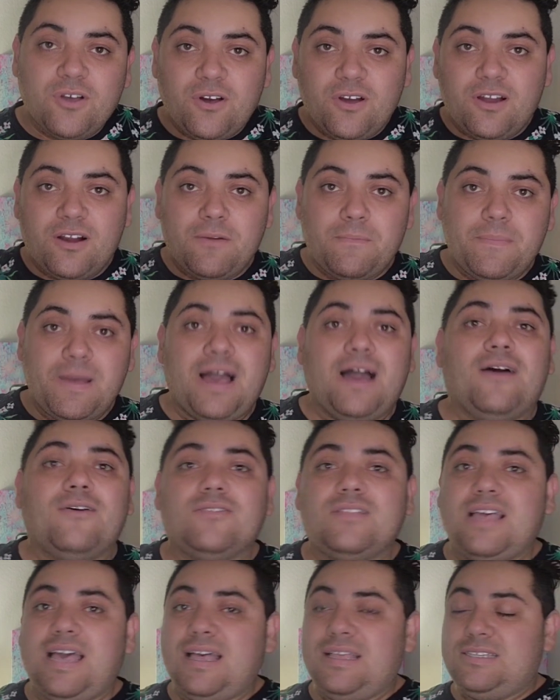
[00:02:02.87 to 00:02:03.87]
on her
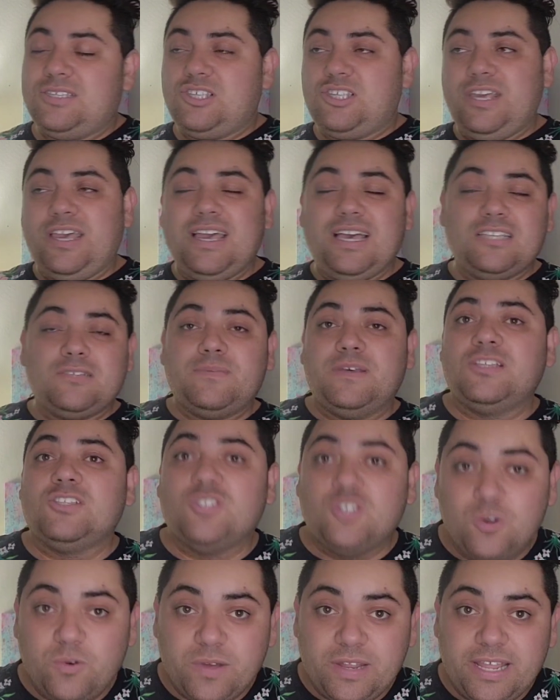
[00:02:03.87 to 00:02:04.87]
mouth as she has been
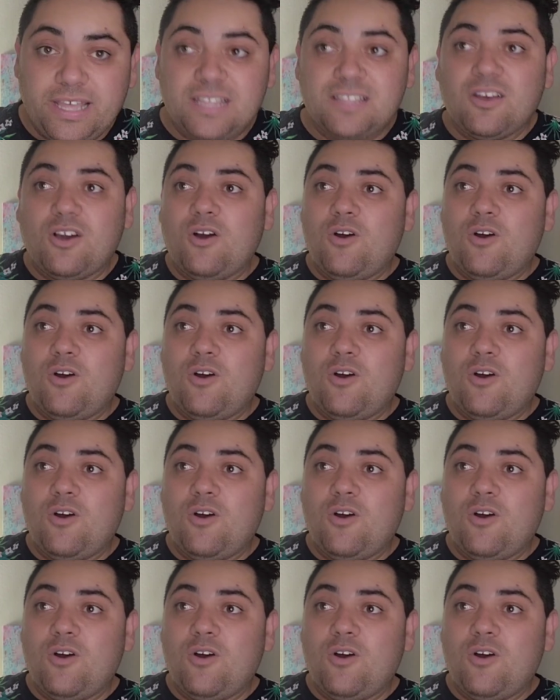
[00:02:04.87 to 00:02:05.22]
doing it